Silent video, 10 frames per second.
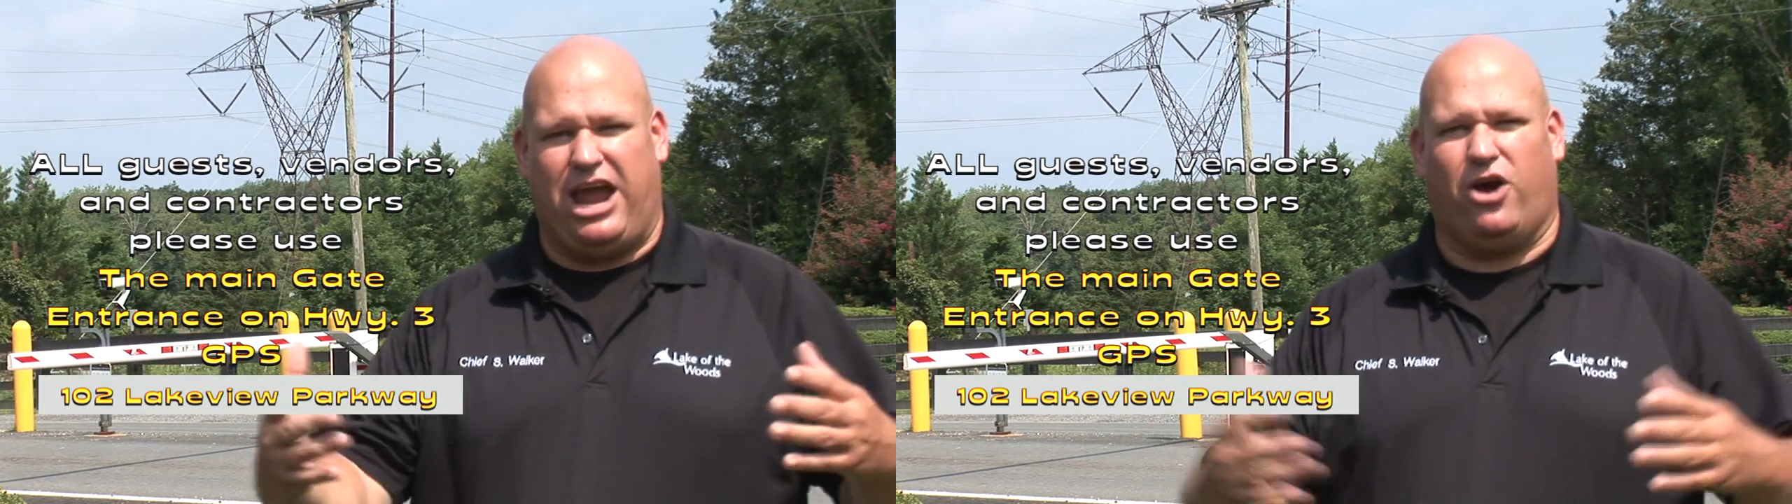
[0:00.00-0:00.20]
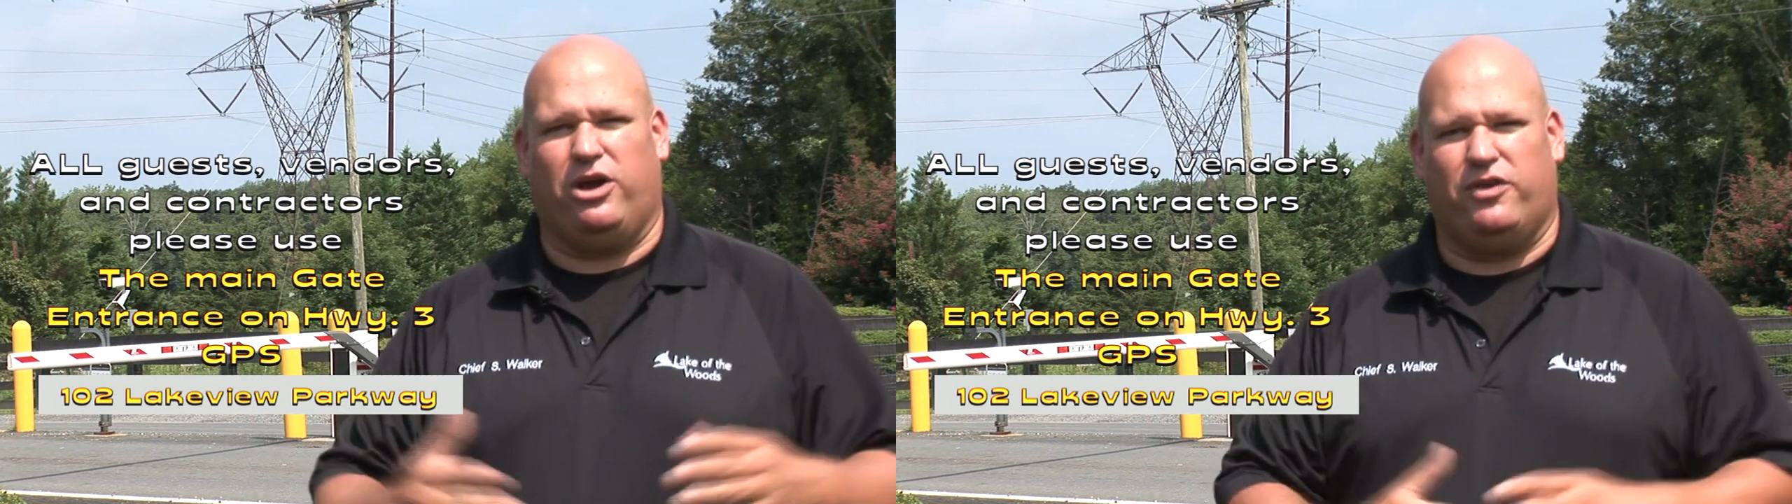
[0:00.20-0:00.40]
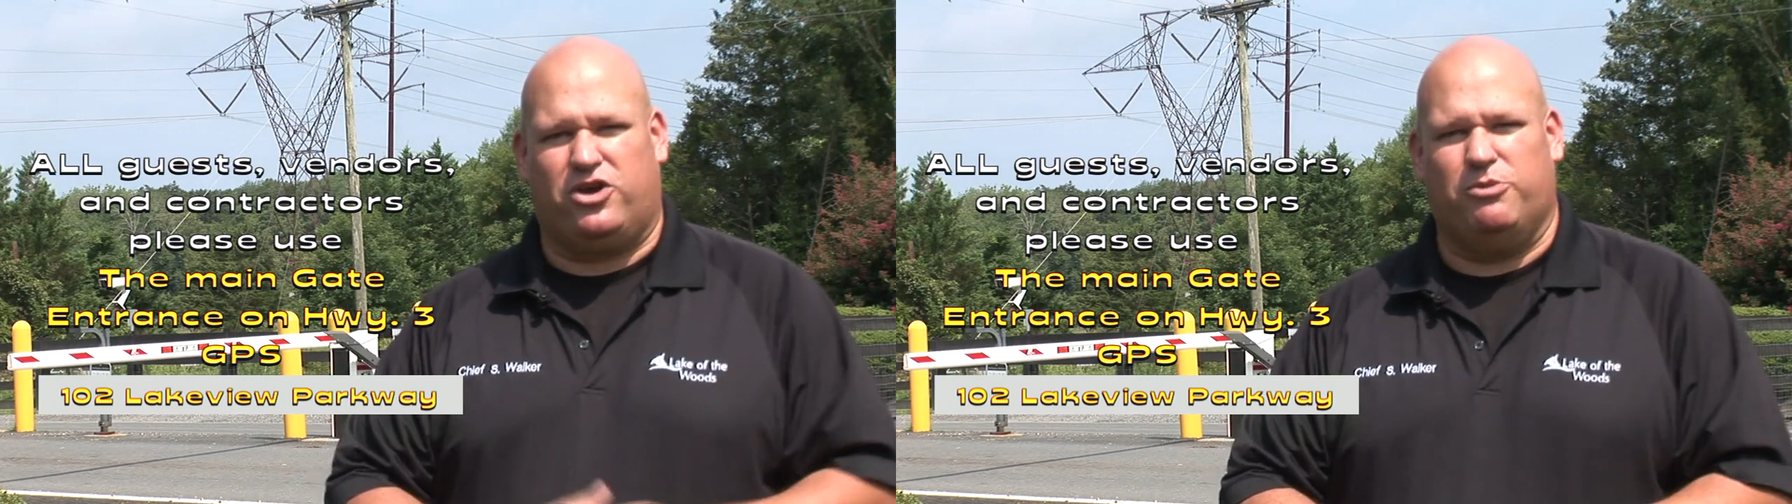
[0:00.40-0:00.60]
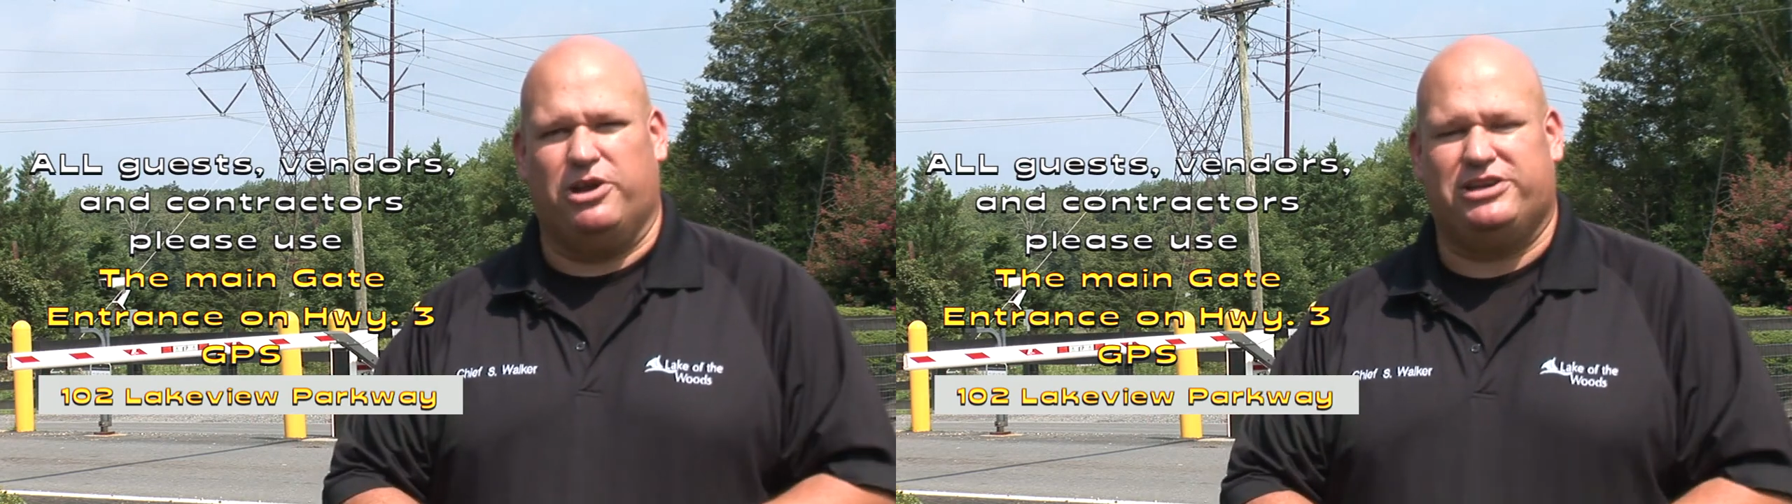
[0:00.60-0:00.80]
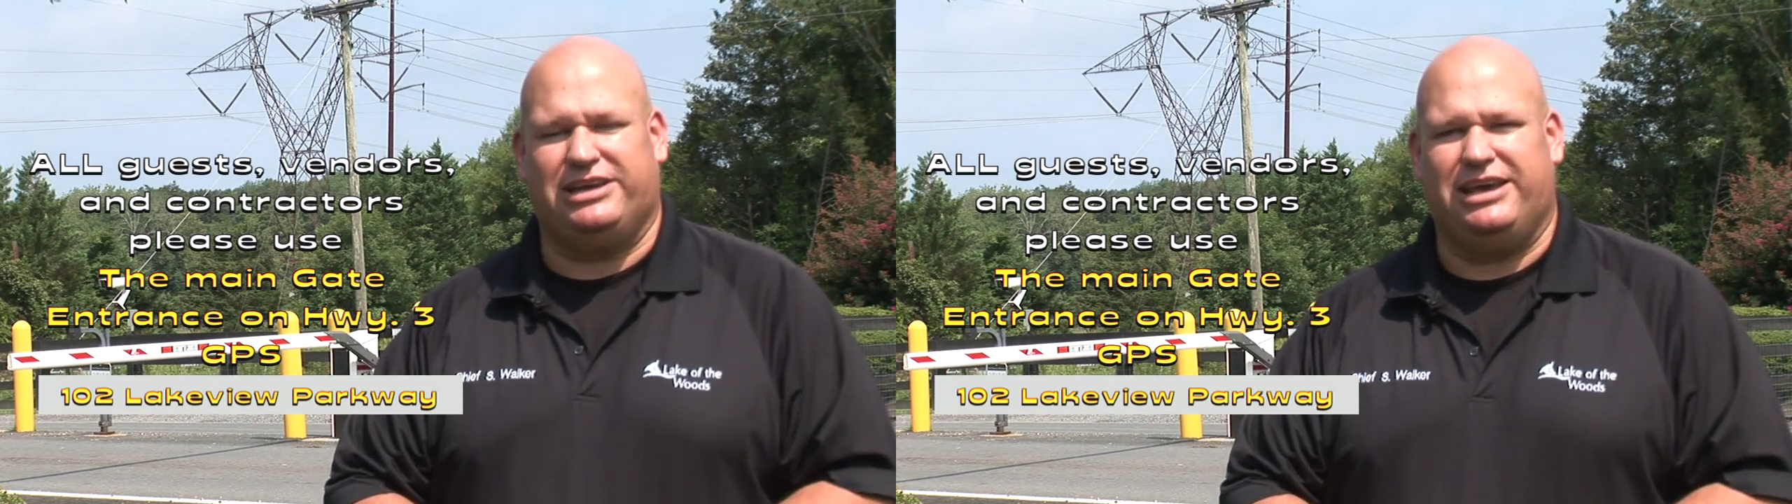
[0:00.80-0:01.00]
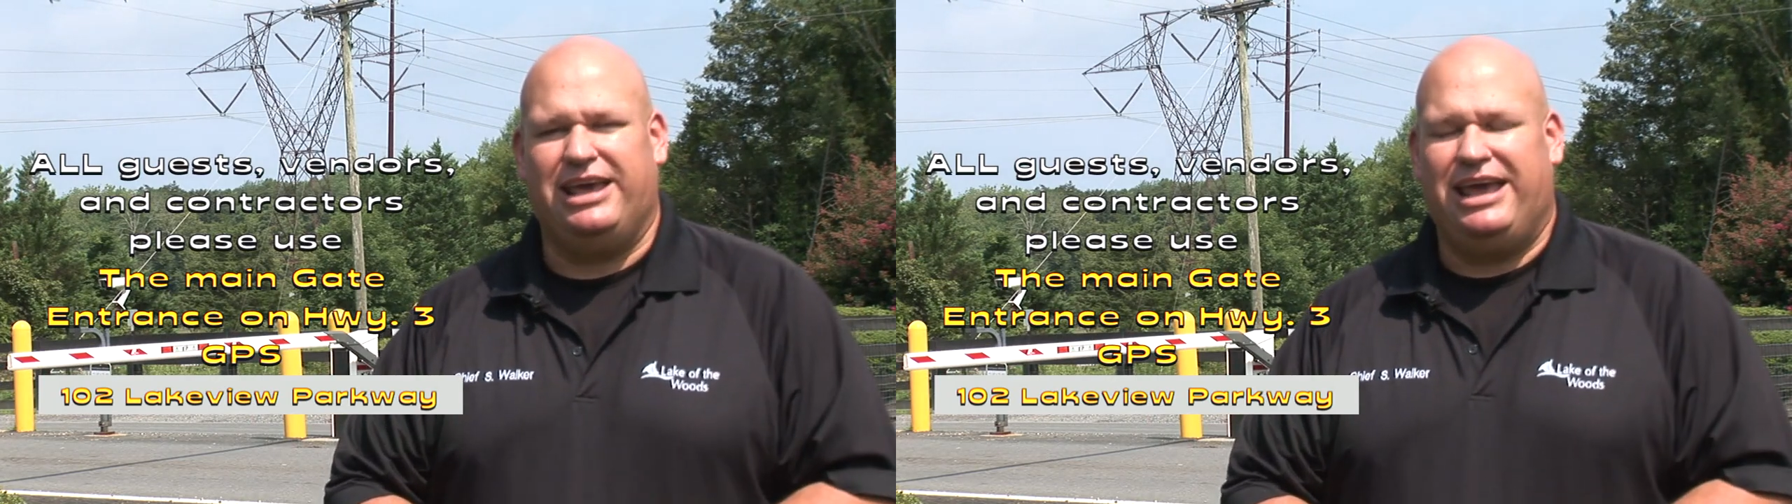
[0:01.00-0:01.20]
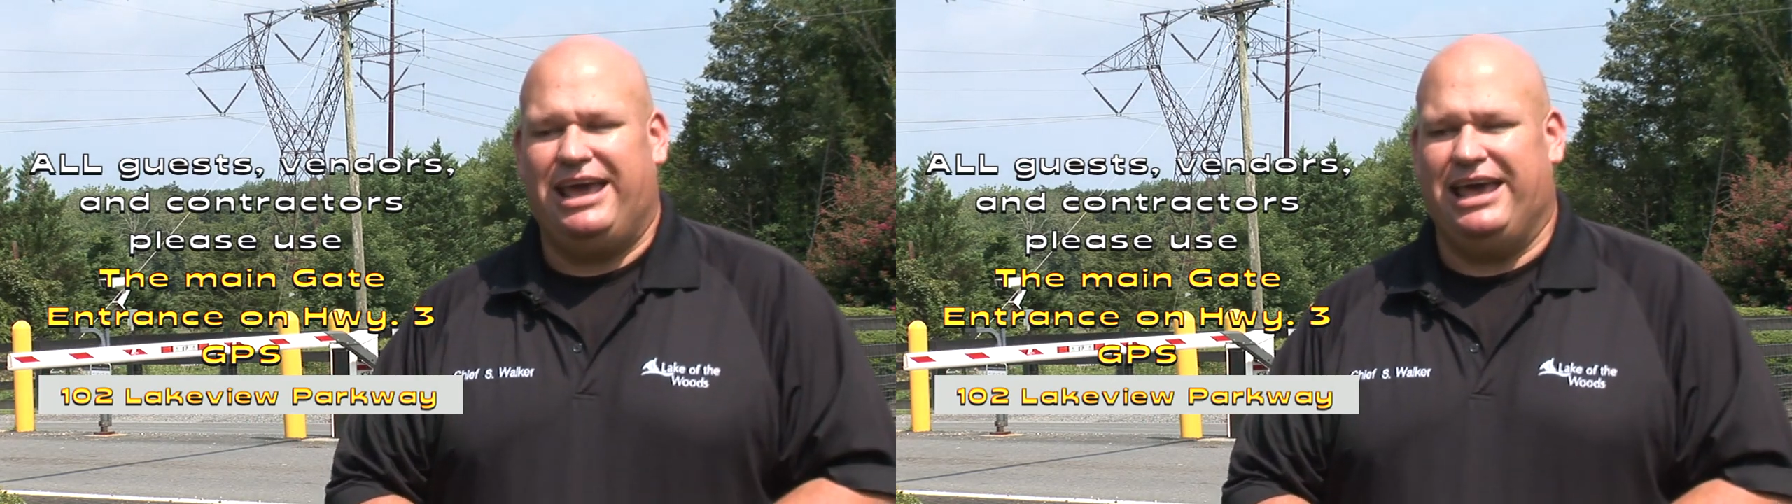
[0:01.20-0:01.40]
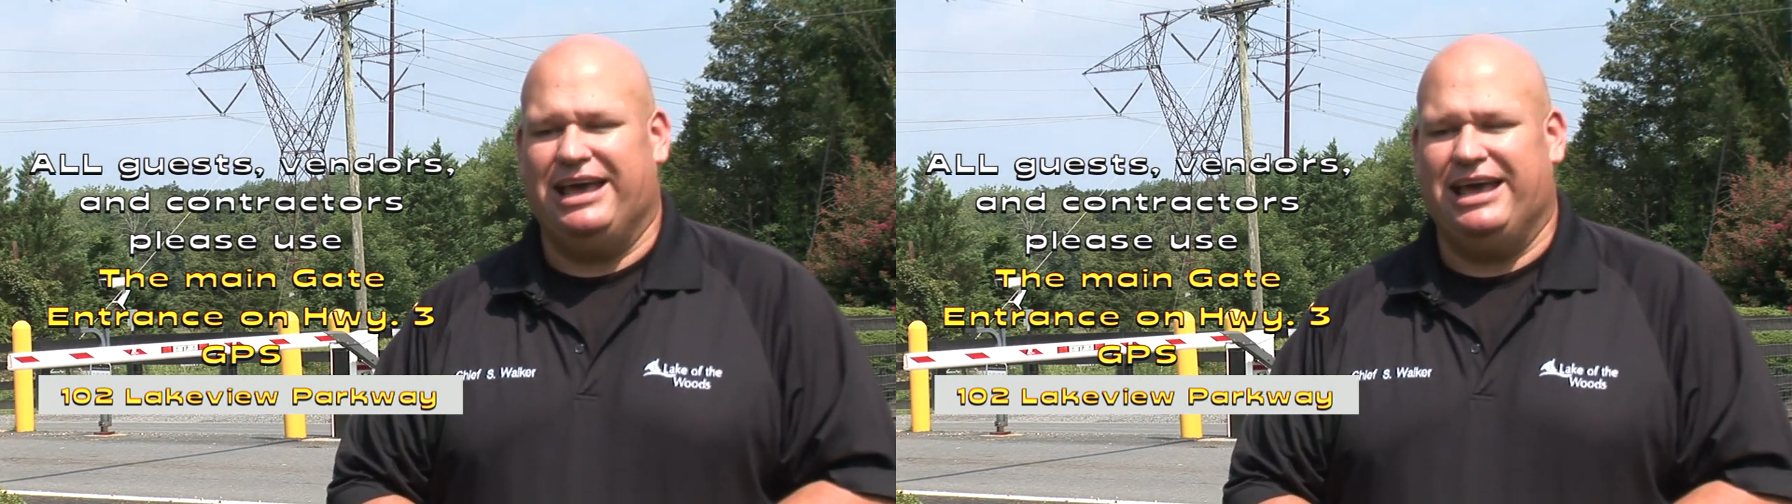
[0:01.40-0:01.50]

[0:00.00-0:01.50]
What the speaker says: gate area of the community,